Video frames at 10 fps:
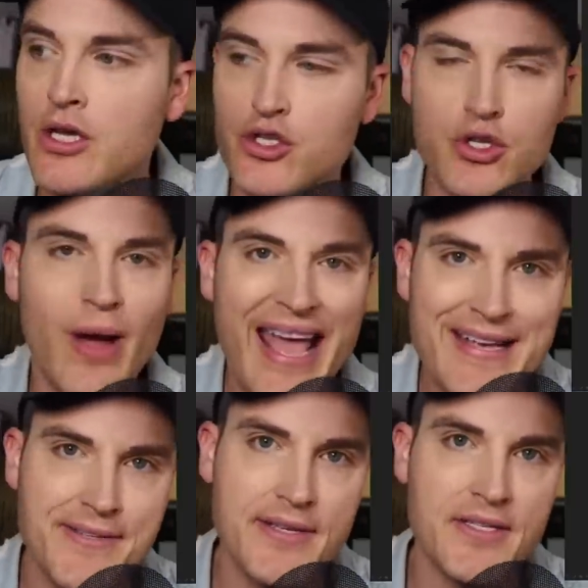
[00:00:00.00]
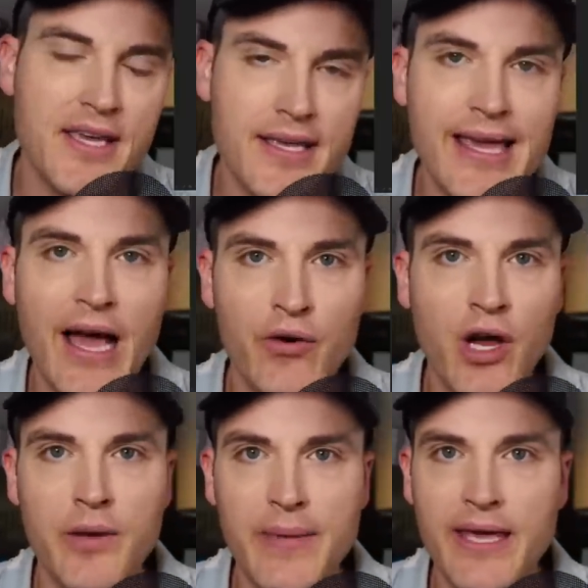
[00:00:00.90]
So ASICS can count
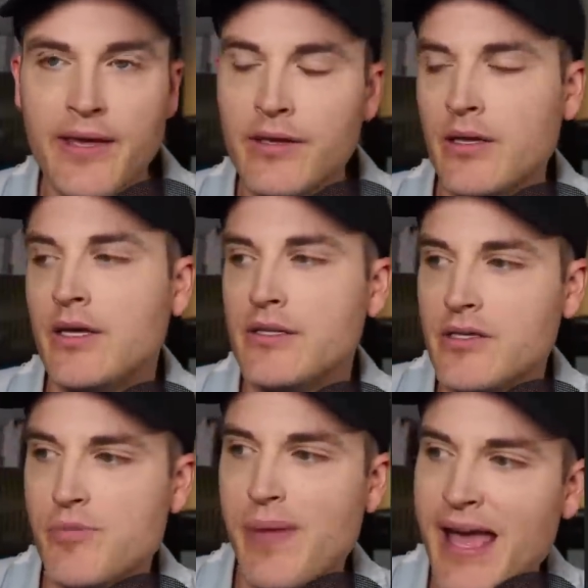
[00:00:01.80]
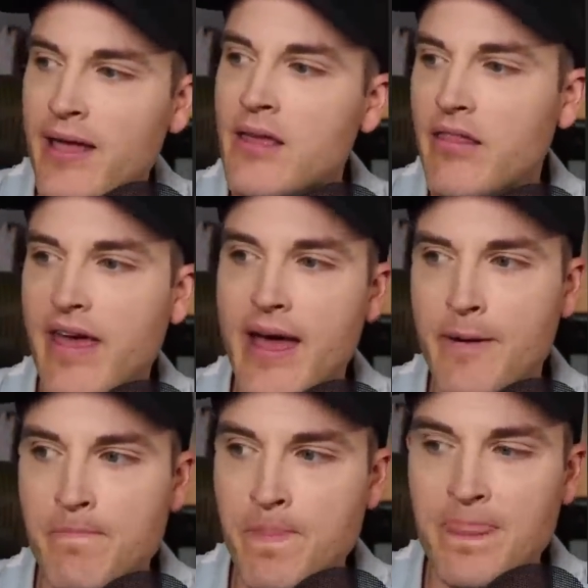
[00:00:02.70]
on me to pay
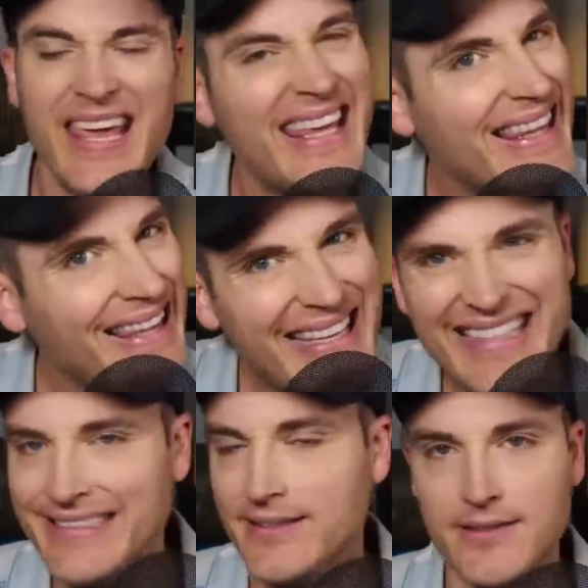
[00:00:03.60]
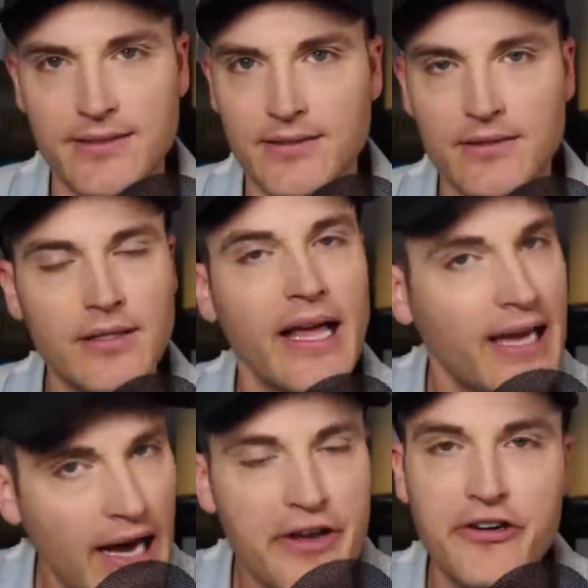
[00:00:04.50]
them at least like
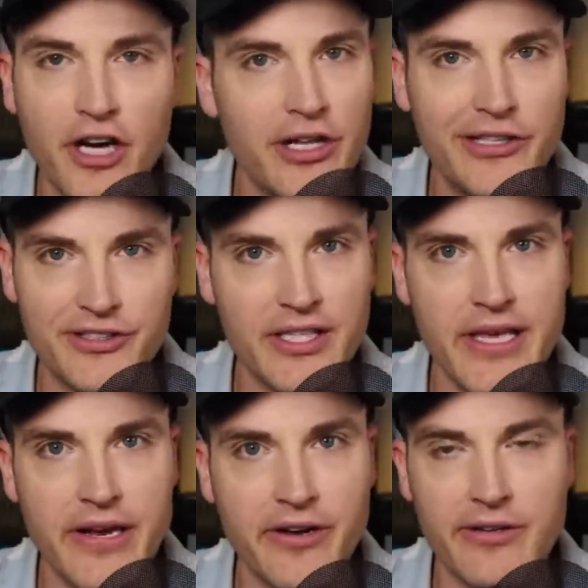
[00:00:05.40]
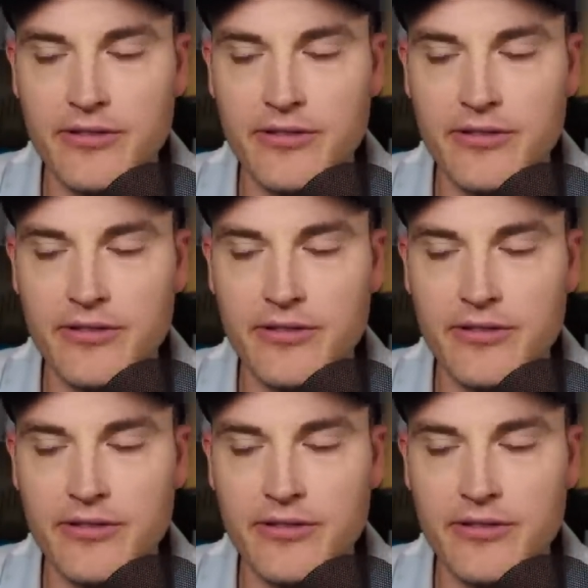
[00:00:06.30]
a hundred dollars a year.